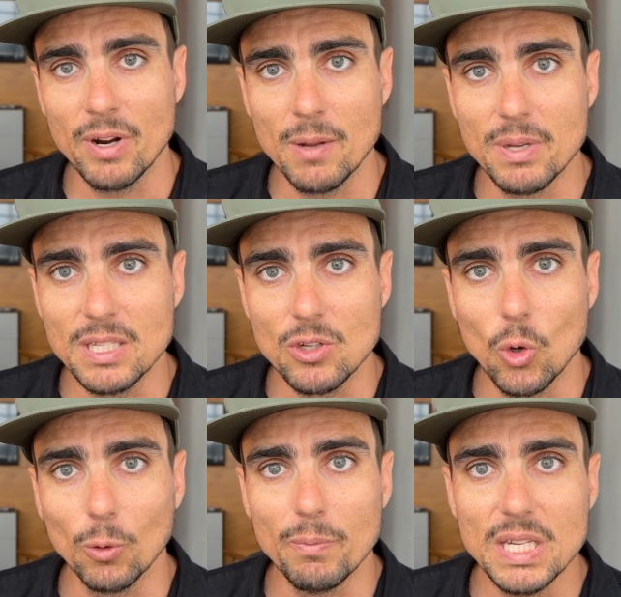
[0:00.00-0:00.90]
a business
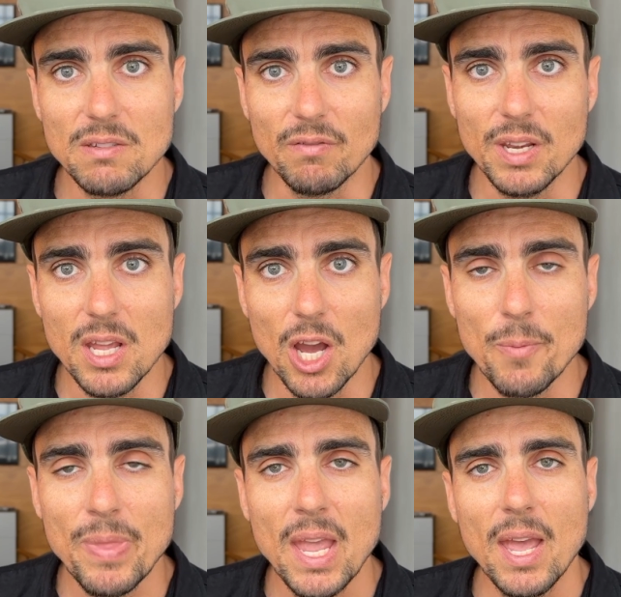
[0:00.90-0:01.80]
called Biz Video,
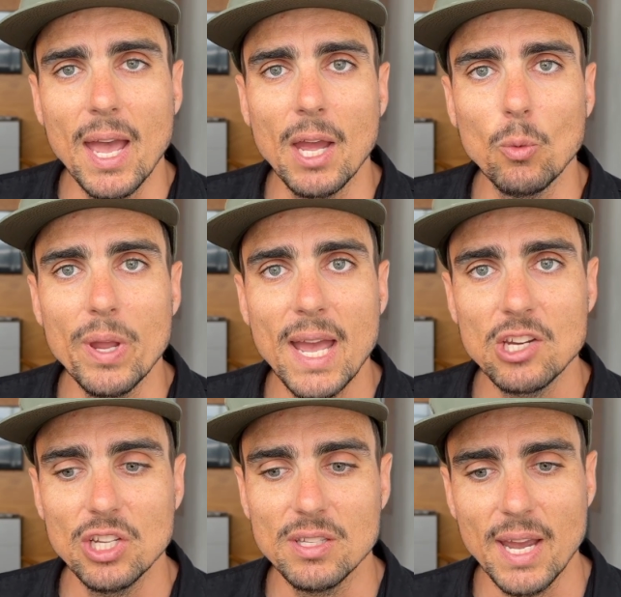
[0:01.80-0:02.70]
and we
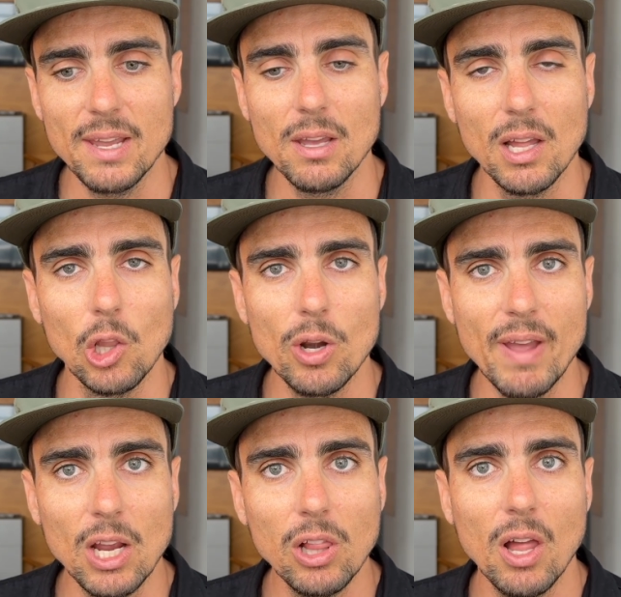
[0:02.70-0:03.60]
actually take a lot of
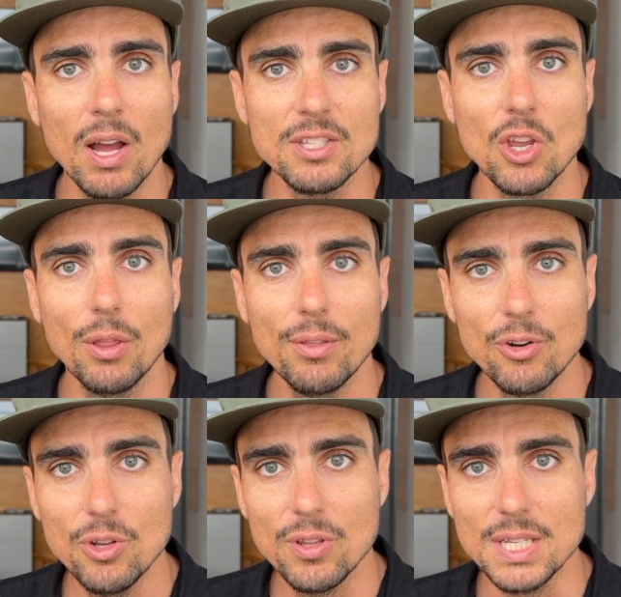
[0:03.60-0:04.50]
our clients
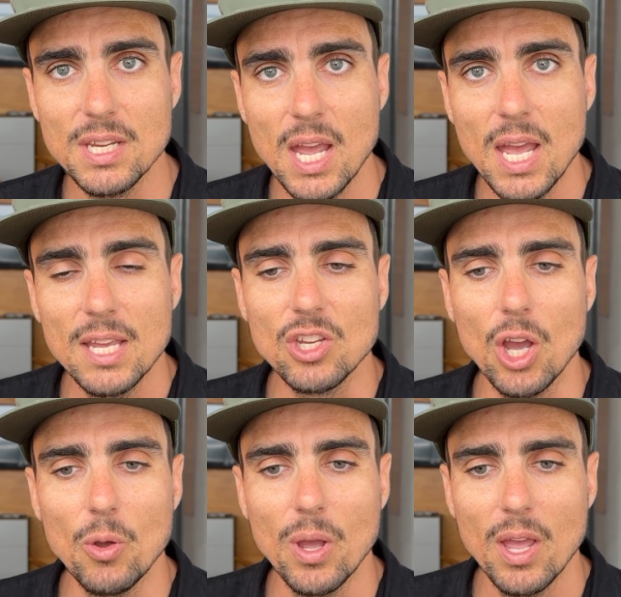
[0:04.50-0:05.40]
through this.
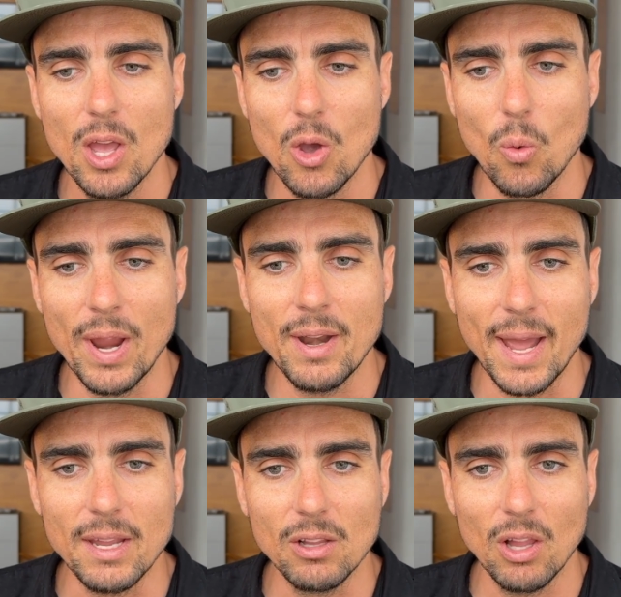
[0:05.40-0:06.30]
So when
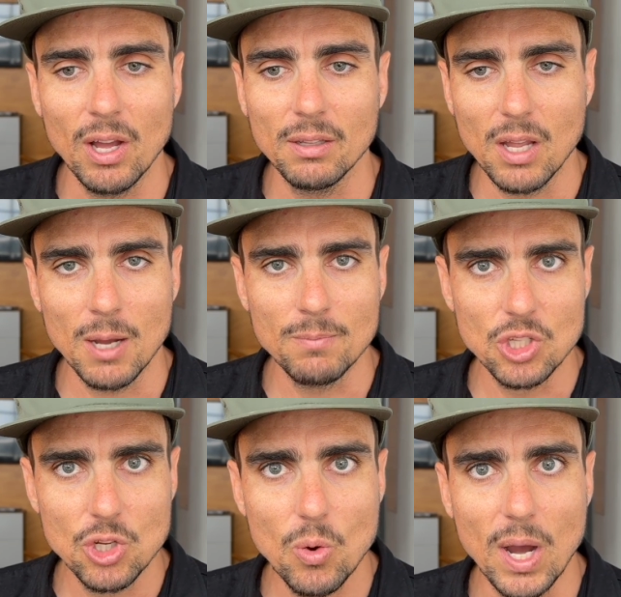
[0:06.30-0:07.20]
a client comes
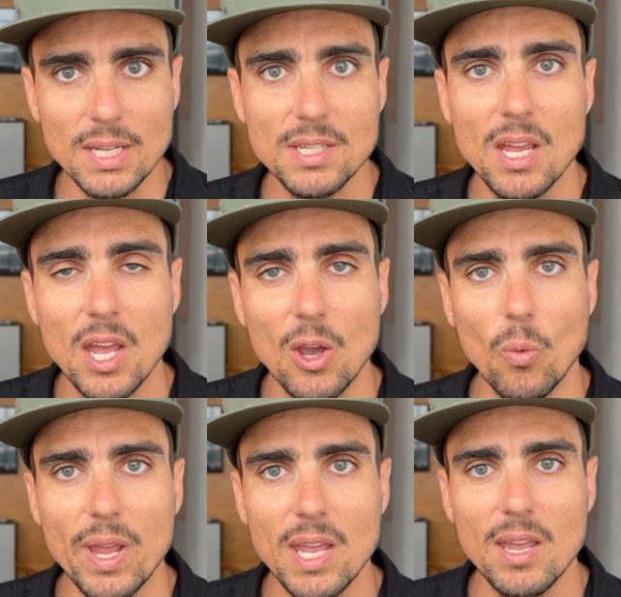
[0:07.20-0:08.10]
to us,
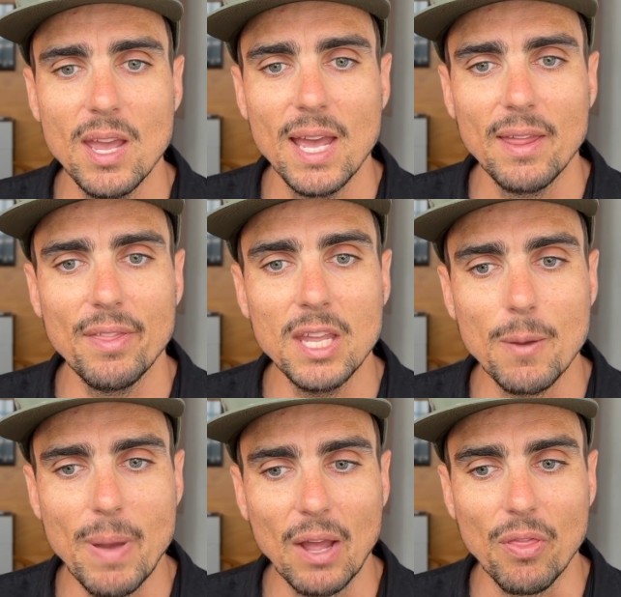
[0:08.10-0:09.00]
we think
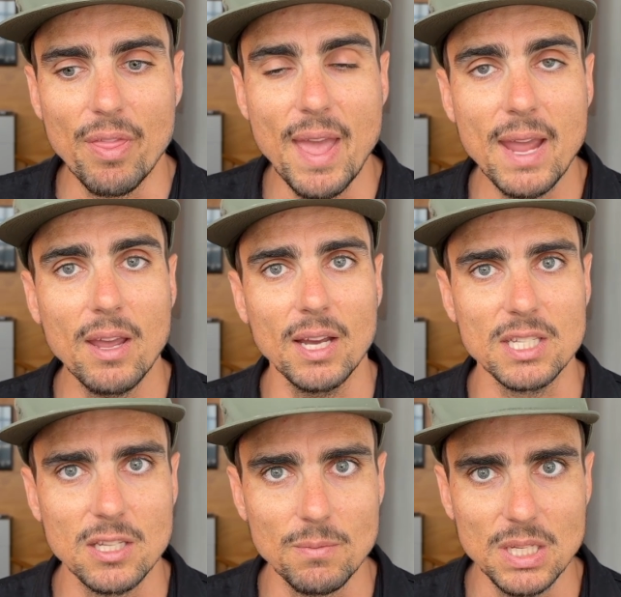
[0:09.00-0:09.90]
about their
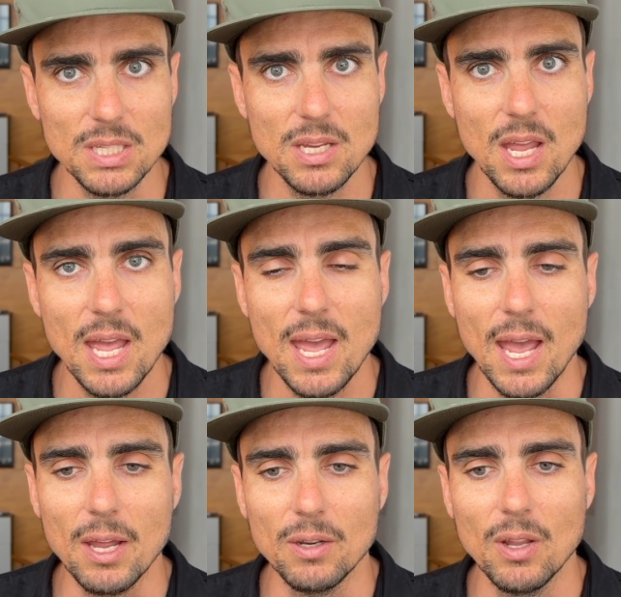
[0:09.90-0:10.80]
customers
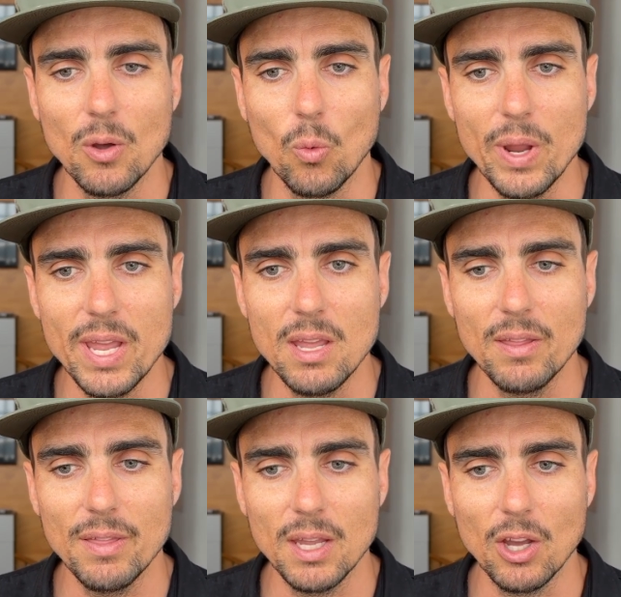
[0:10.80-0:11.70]
and we
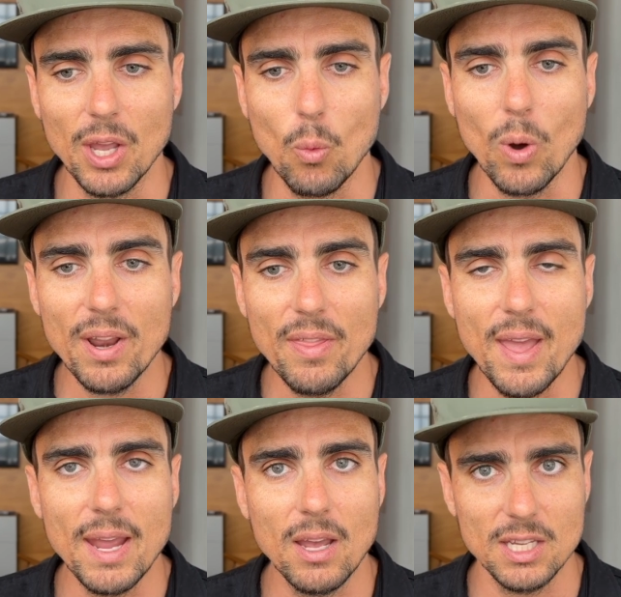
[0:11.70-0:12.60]
think, okay, what are
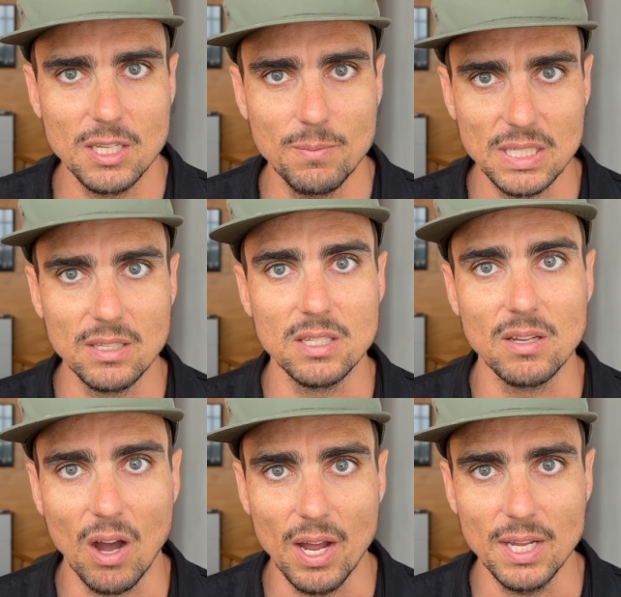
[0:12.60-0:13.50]
their customers'
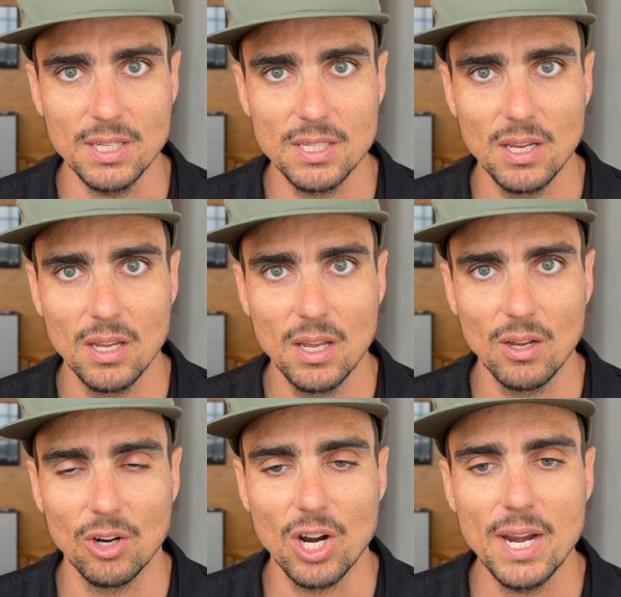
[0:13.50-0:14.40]
desires?
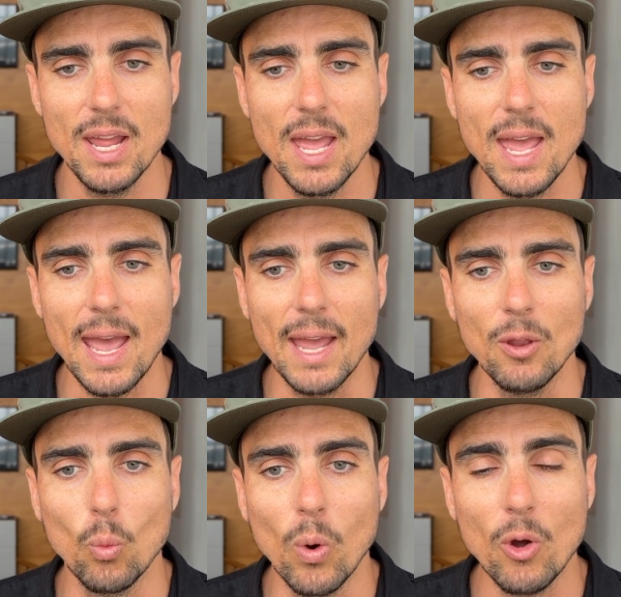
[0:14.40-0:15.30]
All right. And
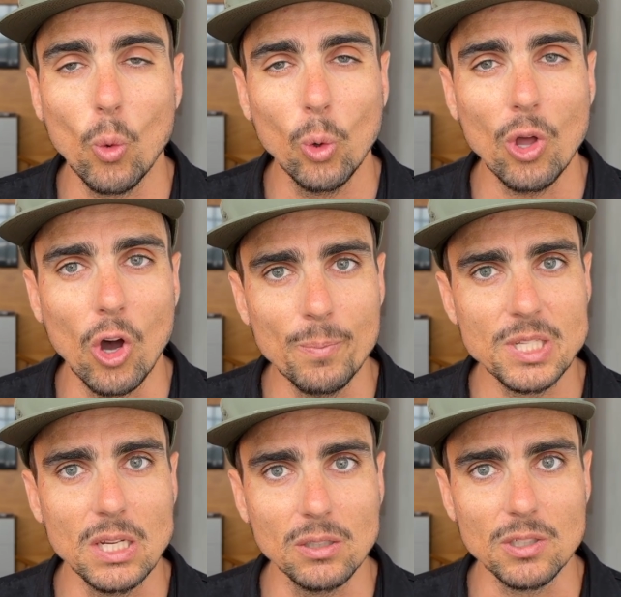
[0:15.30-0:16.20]
then what are all the
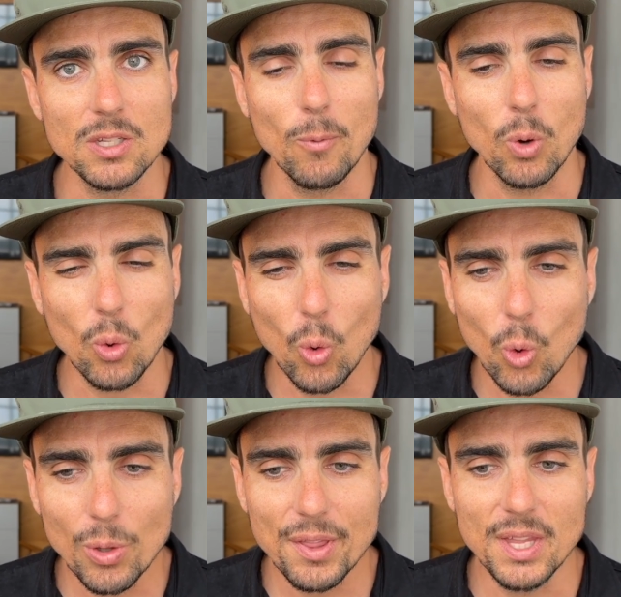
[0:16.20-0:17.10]
obstacles? What are
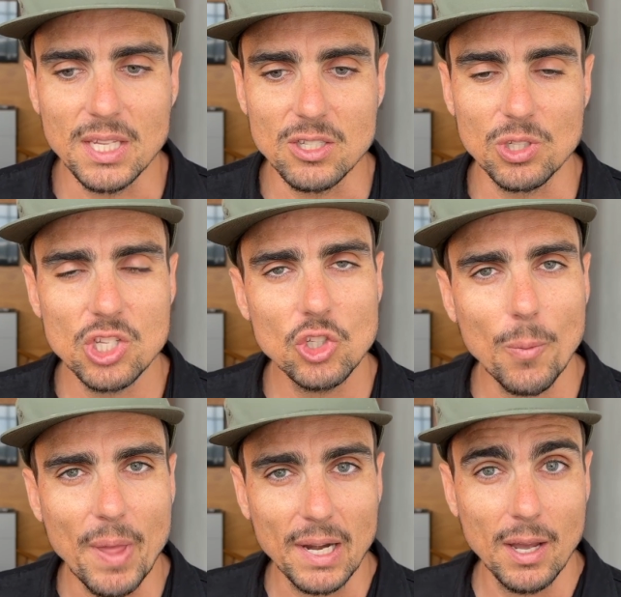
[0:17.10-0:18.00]
all the things that will
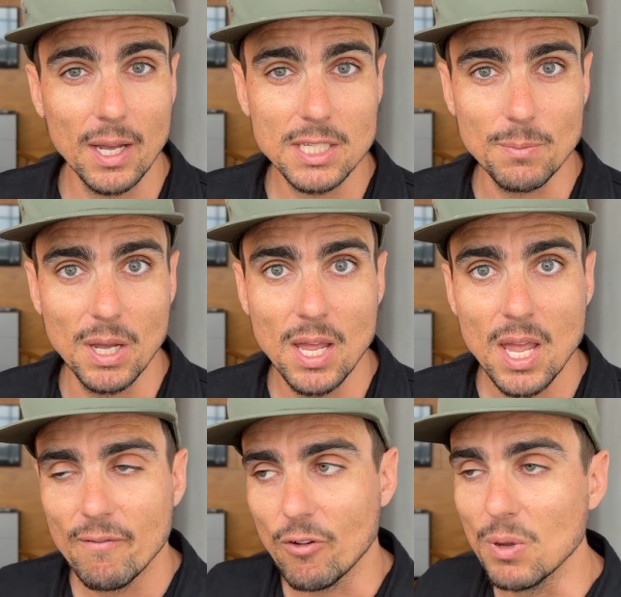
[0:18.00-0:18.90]
stop that customer
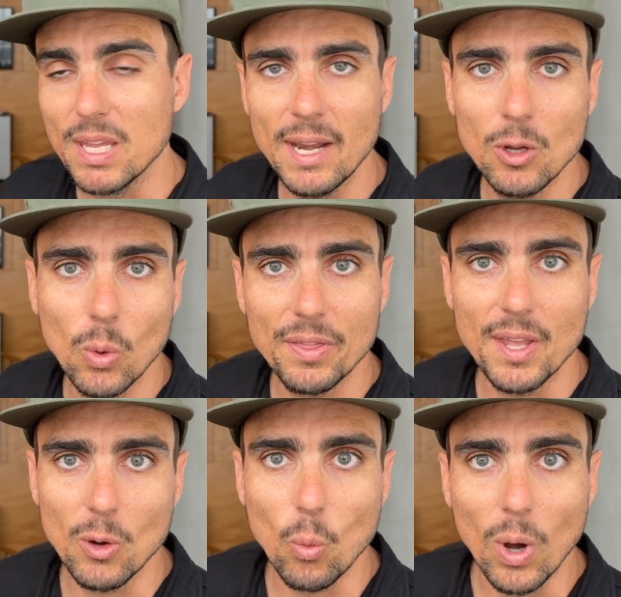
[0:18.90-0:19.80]
from getting what
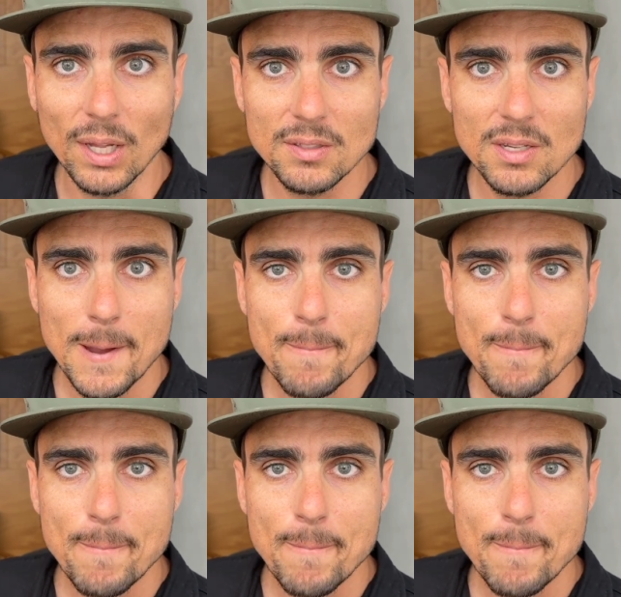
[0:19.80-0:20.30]
they want?